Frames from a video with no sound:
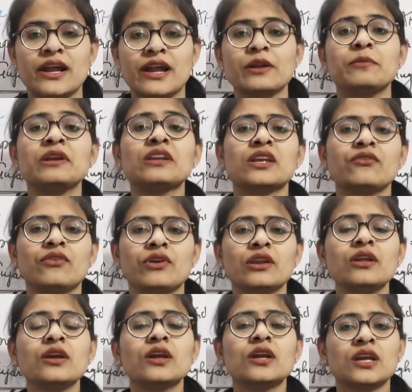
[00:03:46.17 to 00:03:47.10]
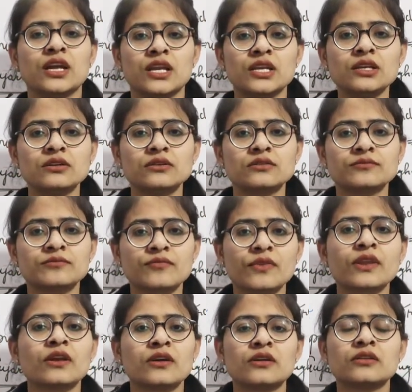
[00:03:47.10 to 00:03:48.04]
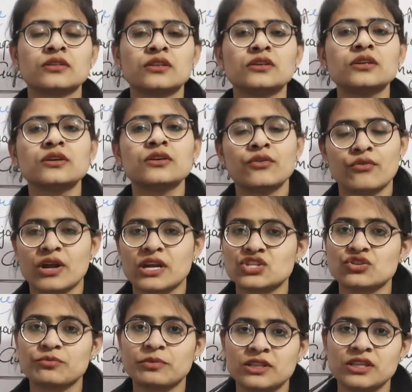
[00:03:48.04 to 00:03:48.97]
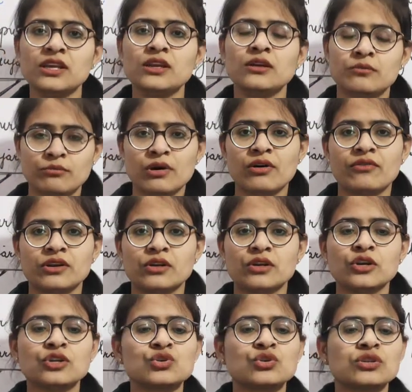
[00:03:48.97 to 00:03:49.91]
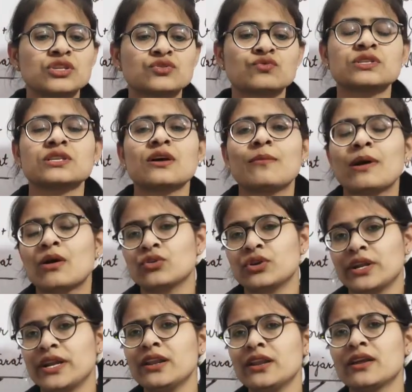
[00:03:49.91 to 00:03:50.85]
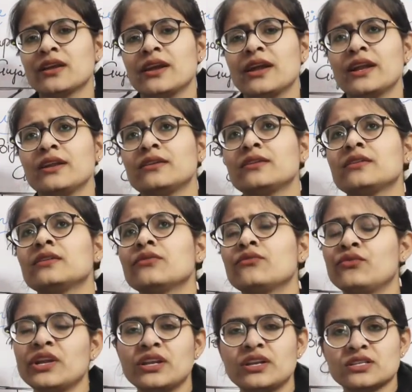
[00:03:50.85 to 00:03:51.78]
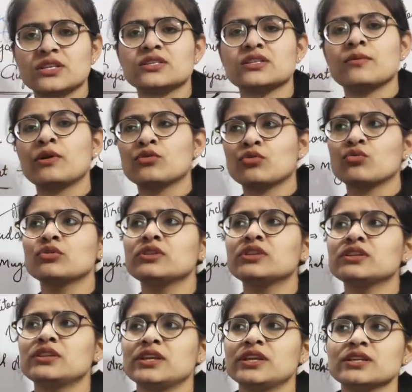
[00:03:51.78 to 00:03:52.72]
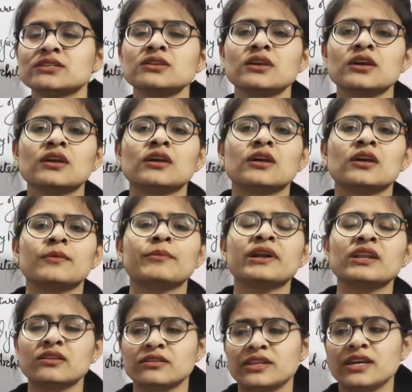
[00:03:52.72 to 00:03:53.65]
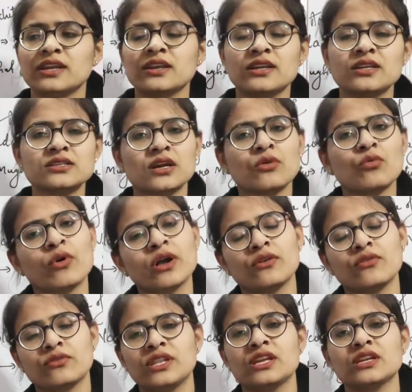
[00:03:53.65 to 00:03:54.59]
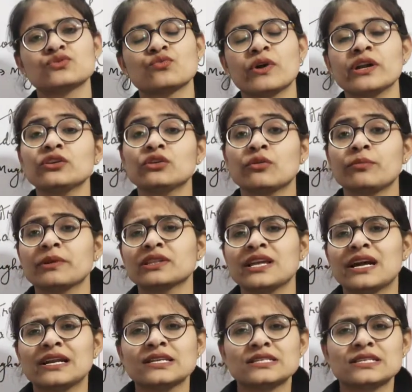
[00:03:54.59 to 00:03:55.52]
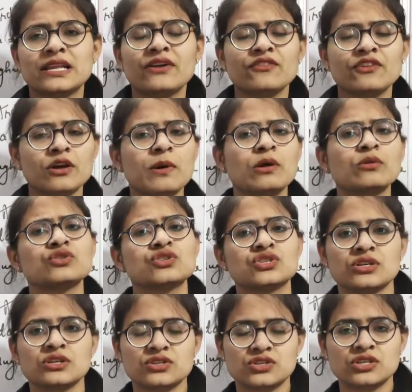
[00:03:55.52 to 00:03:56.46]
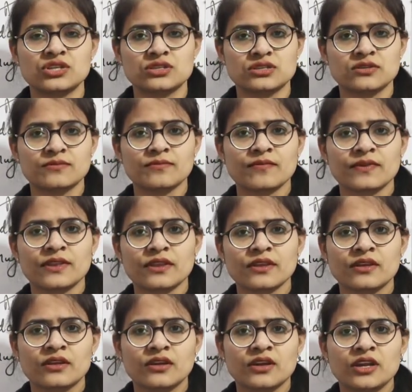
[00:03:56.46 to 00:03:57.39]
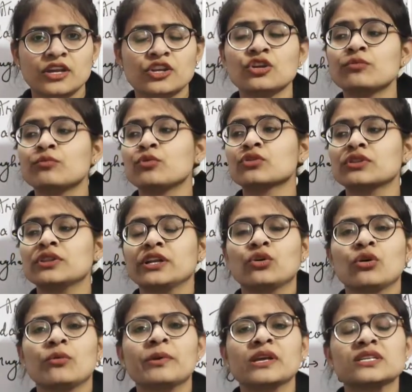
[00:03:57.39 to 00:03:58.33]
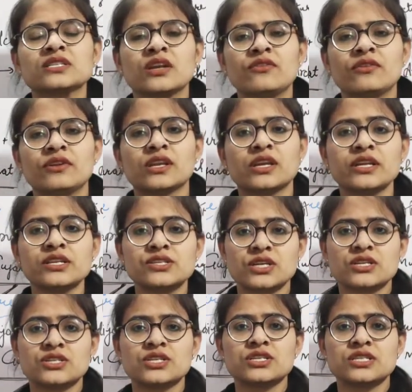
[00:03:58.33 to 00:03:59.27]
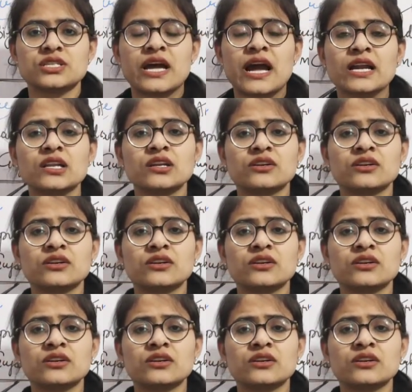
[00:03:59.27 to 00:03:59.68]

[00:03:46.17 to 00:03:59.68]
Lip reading: been given in the Rashtrapati Bhavan. So this was about it, and we discussed about all the things, but there is one topic that is left about churches. In your book, the topic is given ki churches that